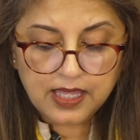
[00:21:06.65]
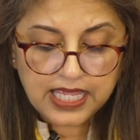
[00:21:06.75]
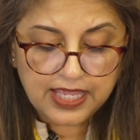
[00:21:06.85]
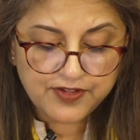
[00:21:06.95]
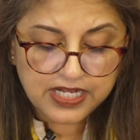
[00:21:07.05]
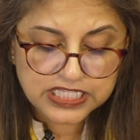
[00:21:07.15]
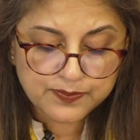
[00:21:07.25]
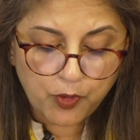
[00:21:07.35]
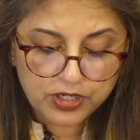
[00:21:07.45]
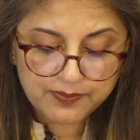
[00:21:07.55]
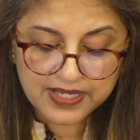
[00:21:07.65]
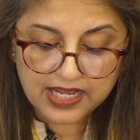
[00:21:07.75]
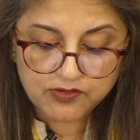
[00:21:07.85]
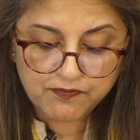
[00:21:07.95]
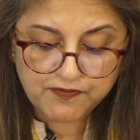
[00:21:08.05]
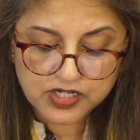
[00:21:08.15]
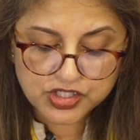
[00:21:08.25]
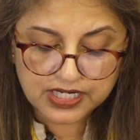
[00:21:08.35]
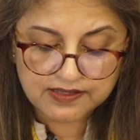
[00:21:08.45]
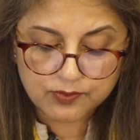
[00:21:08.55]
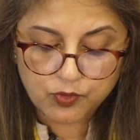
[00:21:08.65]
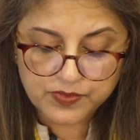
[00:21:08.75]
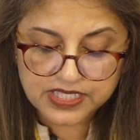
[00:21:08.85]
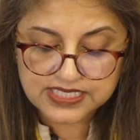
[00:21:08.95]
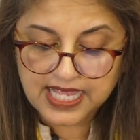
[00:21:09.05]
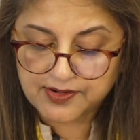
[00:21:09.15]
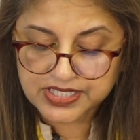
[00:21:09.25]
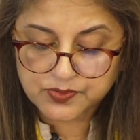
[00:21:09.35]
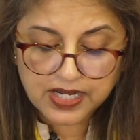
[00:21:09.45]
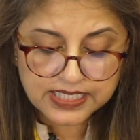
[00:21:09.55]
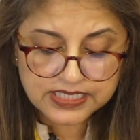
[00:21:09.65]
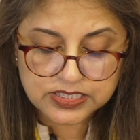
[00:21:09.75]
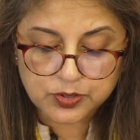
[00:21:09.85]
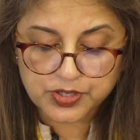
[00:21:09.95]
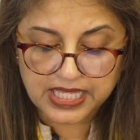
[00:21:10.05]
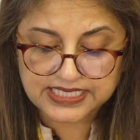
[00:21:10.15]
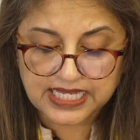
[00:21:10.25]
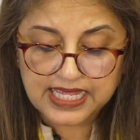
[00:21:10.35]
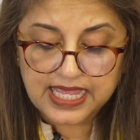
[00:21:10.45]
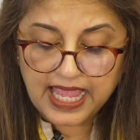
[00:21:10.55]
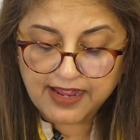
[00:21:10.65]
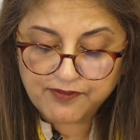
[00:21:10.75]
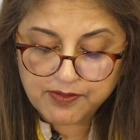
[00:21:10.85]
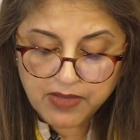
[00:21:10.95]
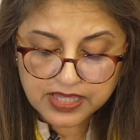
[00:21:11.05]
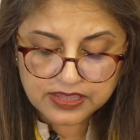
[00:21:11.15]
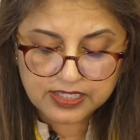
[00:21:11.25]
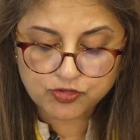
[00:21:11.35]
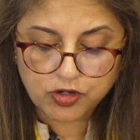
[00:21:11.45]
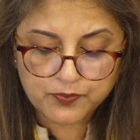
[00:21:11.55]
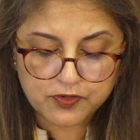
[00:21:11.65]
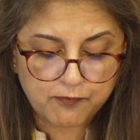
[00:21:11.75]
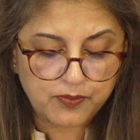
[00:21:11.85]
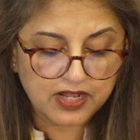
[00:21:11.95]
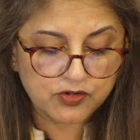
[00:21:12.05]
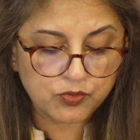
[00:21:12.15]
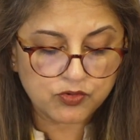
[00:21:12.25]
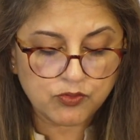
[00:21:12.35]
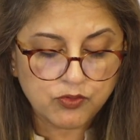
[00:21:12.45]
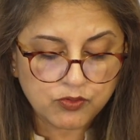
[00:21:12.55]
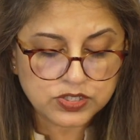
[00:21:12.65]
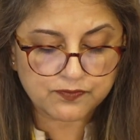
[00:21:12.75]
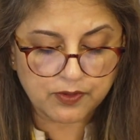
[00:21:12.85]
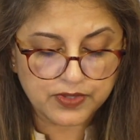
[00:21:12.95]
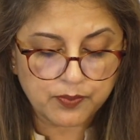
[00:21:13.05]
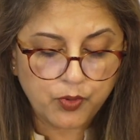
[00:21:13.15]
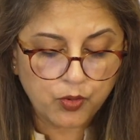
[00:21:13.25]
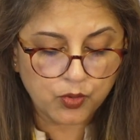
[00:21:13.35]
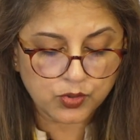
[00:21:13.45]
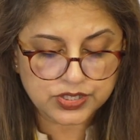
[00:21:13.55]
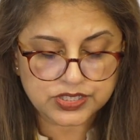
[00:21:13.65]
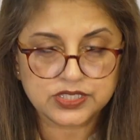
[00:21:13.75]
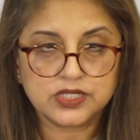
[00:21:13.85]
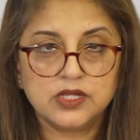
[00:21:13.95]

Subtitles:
Even his body began to function as a woman's, Harris writes, so that every month drops of blood would ooze from the pores.